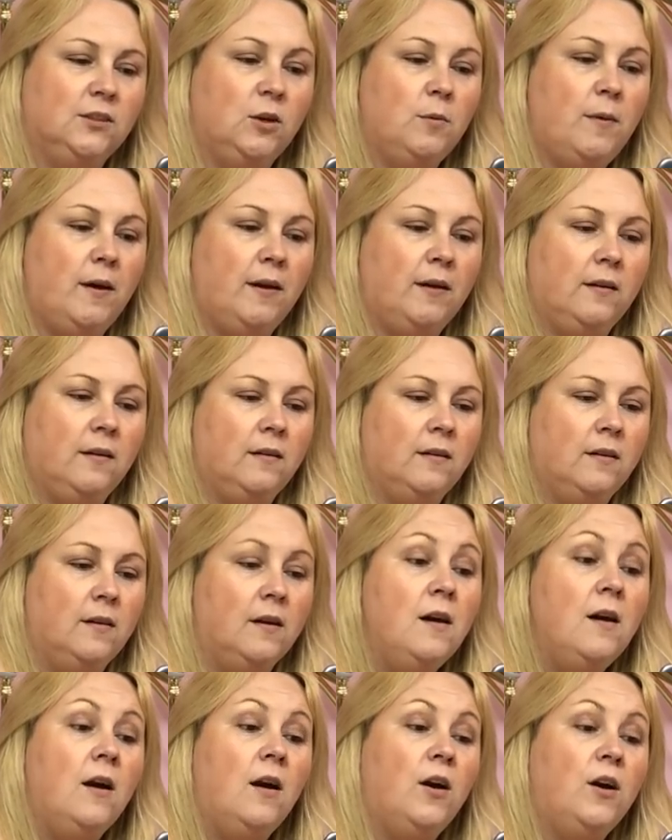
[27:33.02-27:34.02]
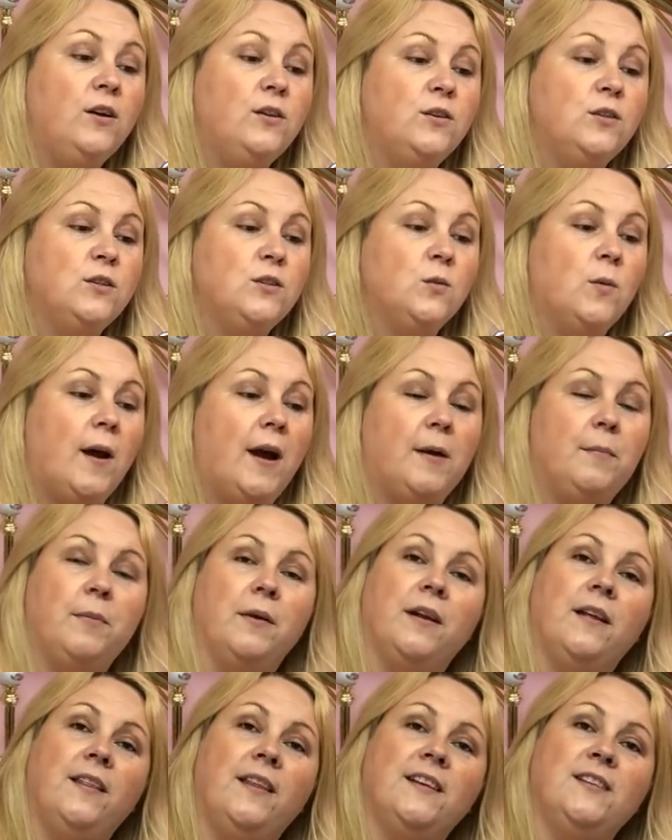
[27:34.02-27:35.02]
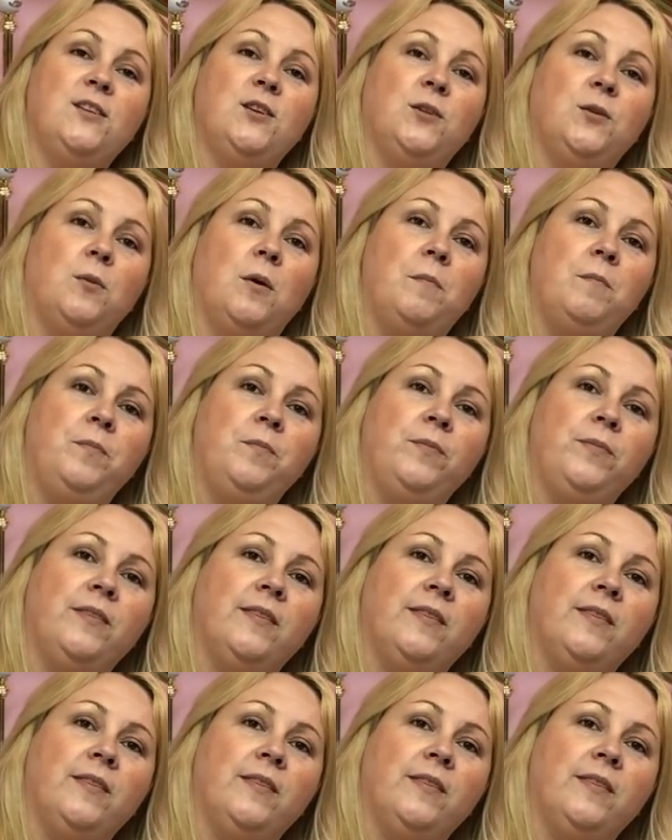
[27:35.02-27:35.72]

Go back. Or you just swipe. And there's the other one.